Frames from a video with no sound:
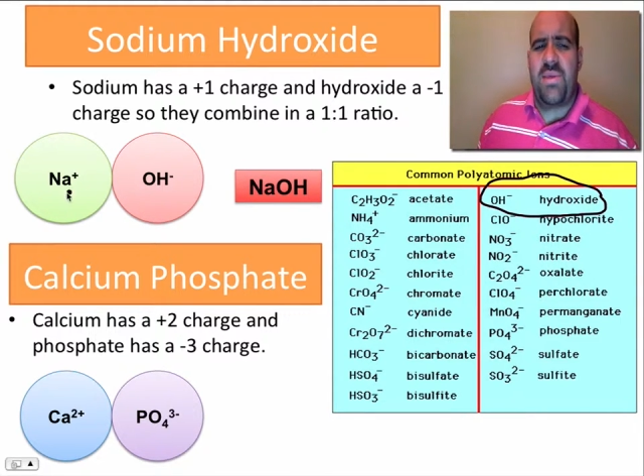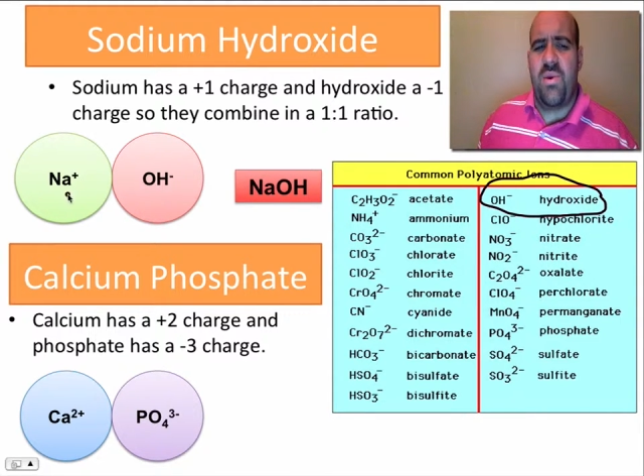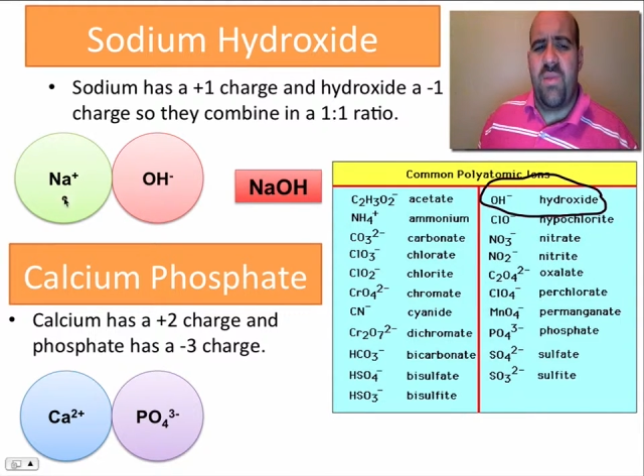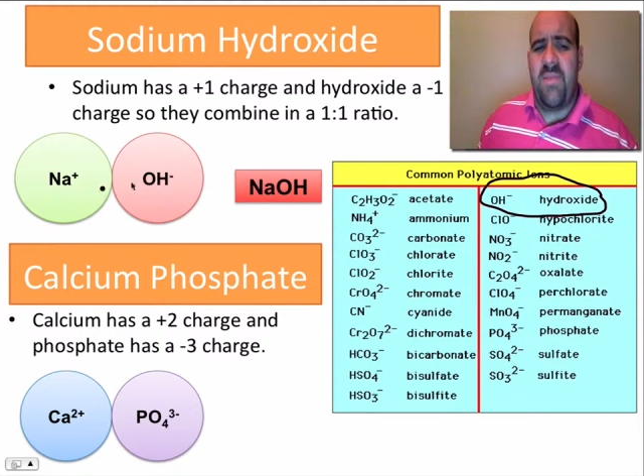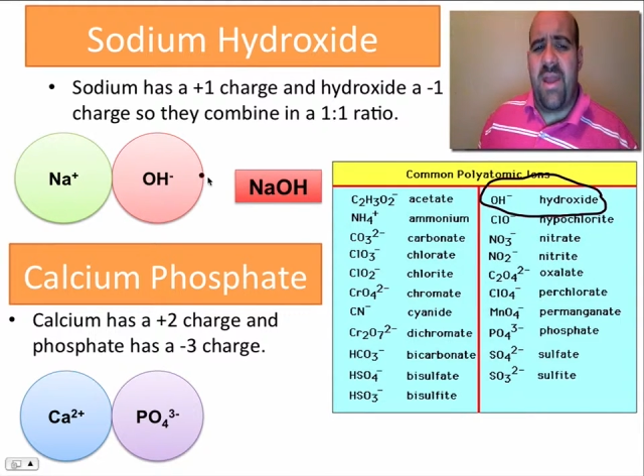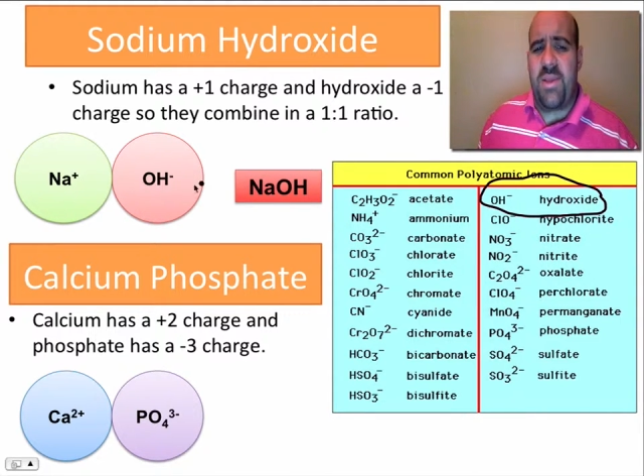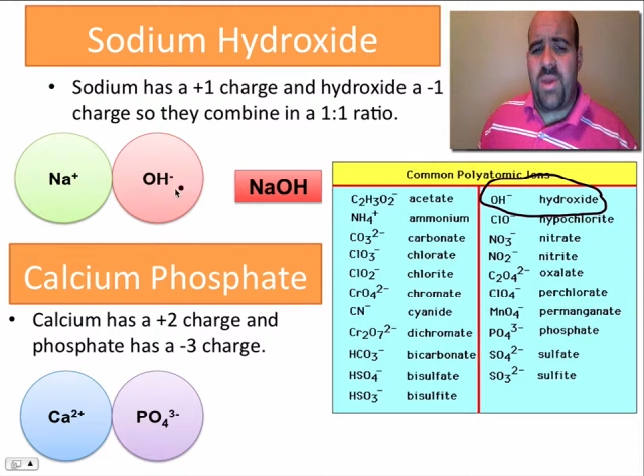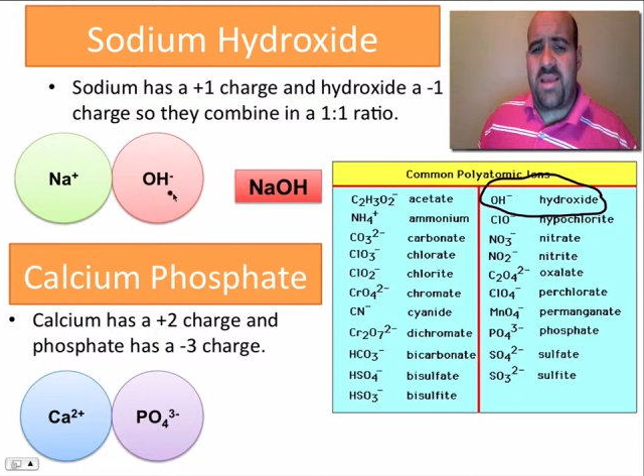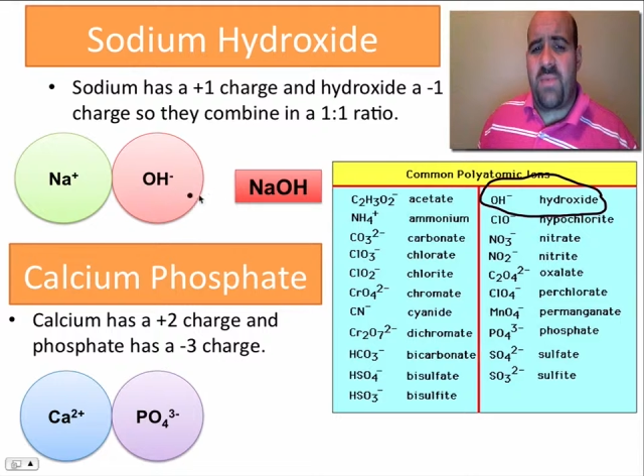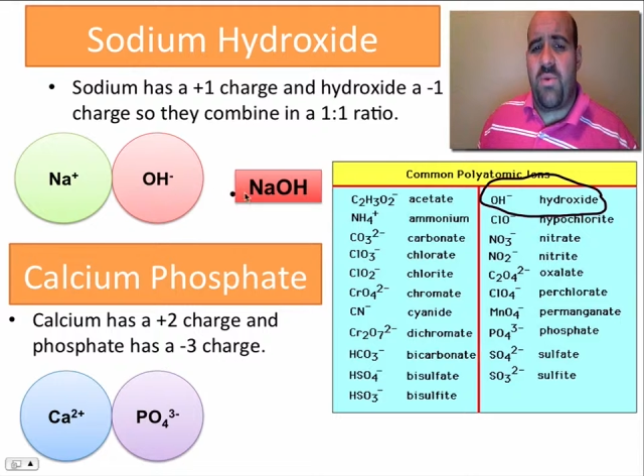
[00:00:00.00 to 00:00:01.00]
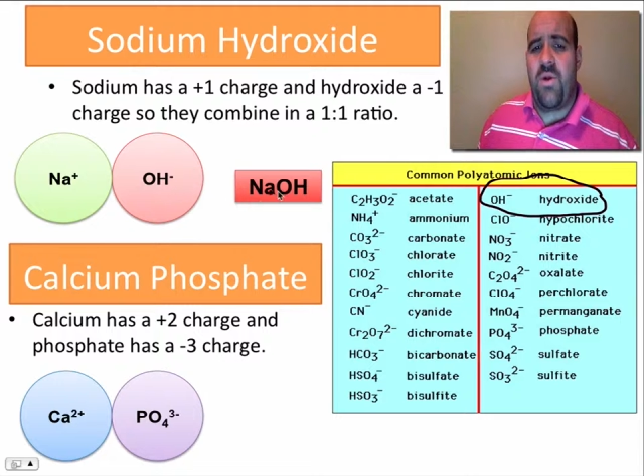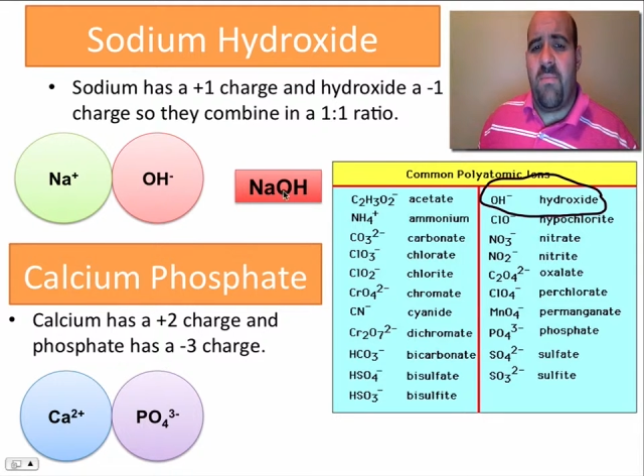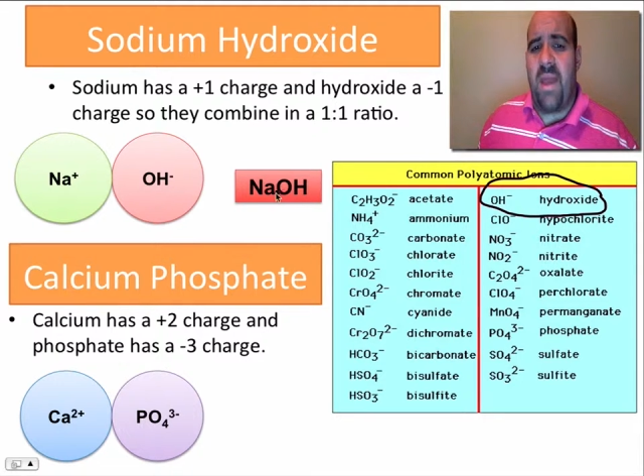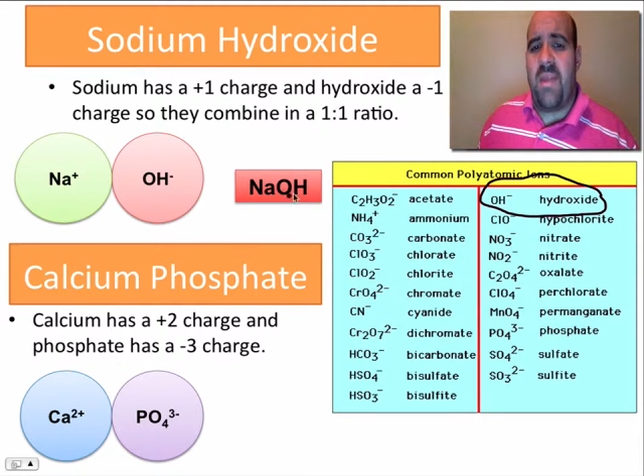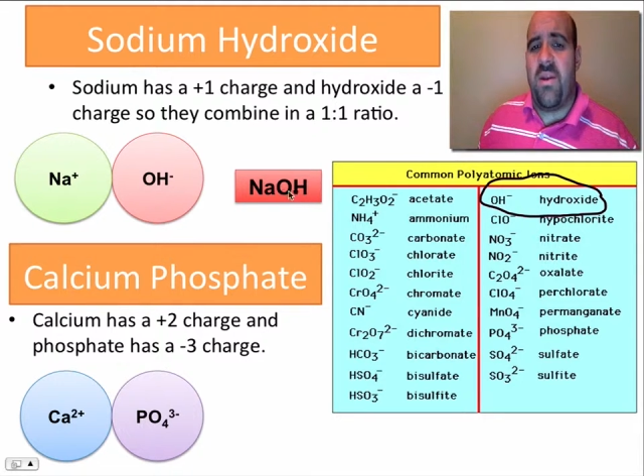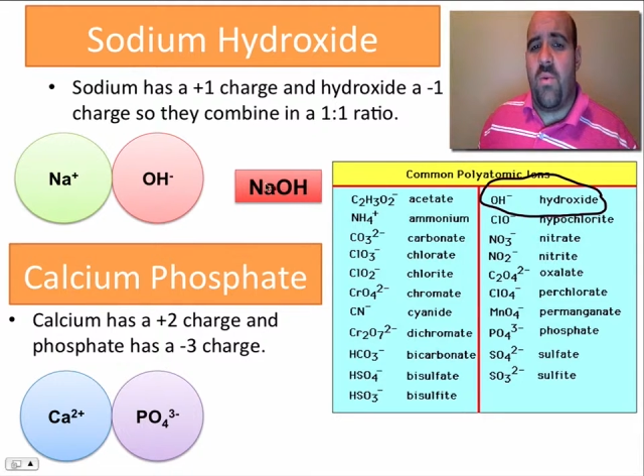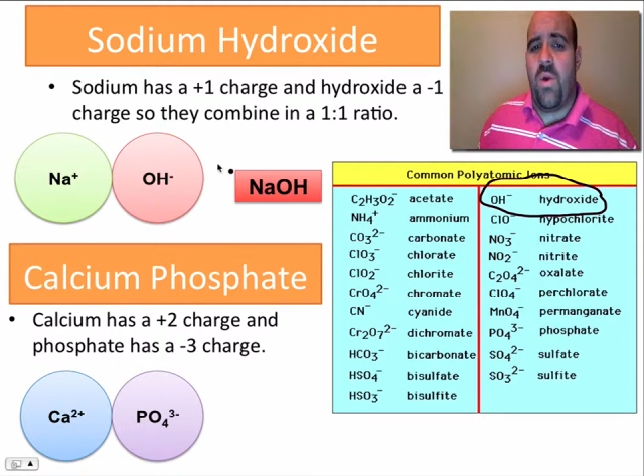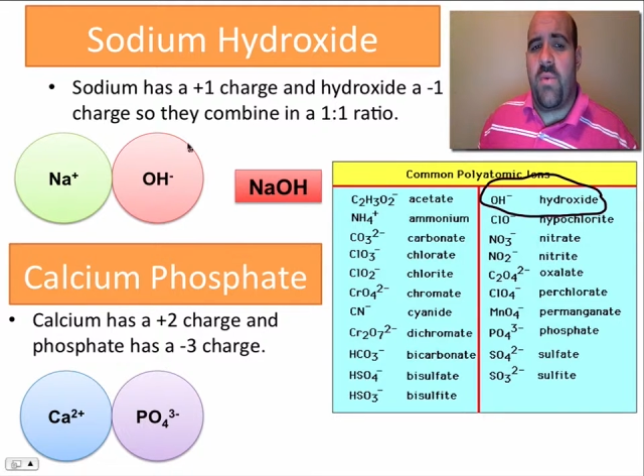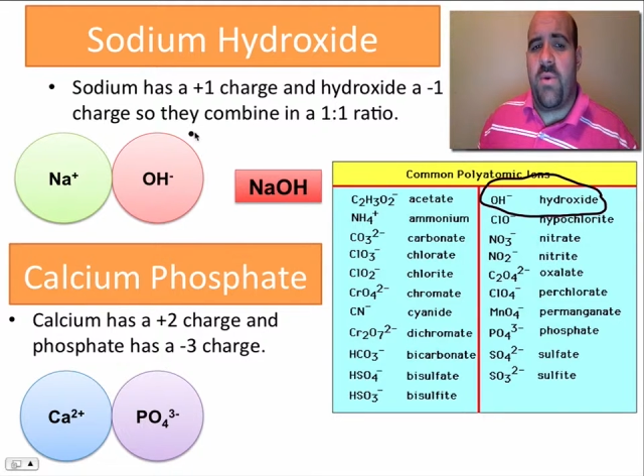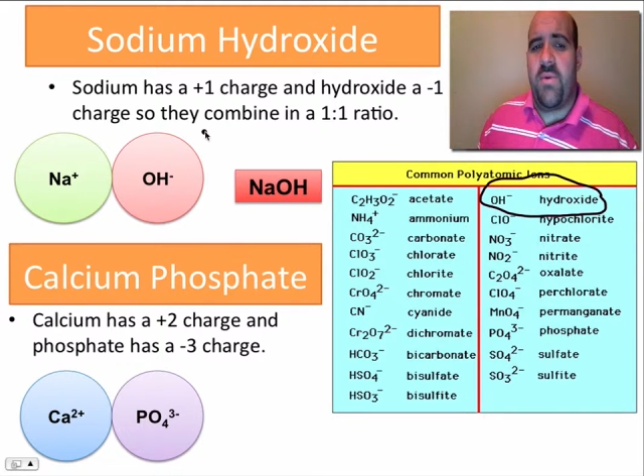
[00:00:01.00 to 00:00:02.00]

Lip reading: sodium and hydroxide will combine in a 1-to-1